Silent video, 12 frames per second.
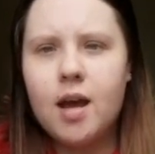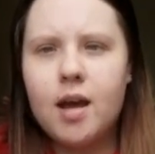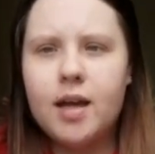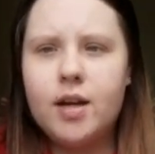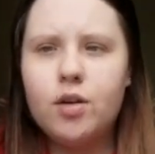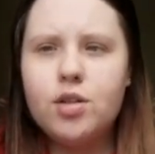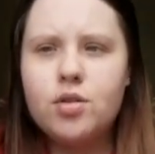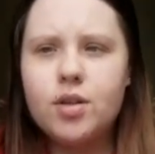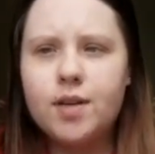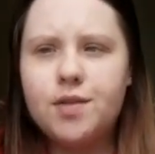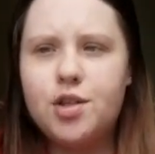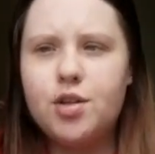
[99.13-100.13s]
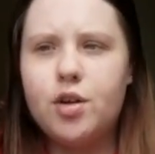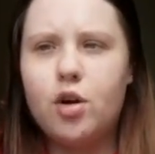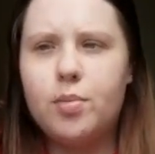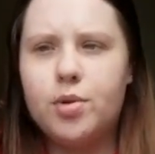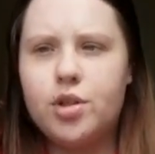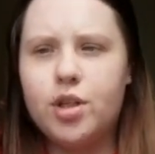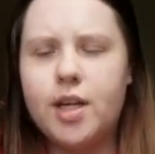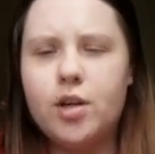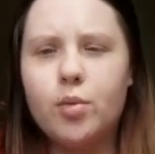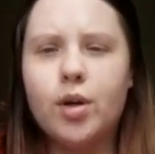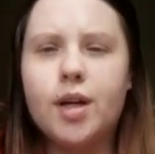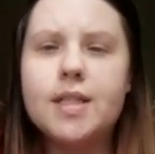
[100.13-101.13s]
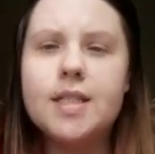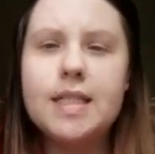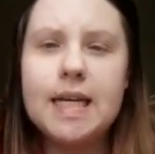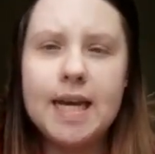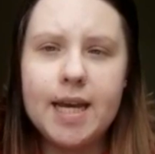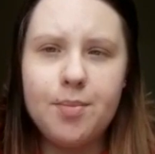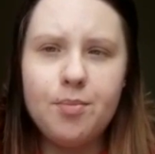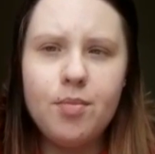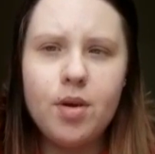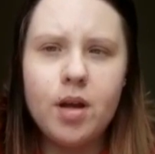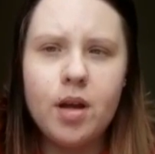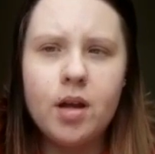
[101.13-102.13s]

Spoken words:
It also gives you the opportunity to work as a team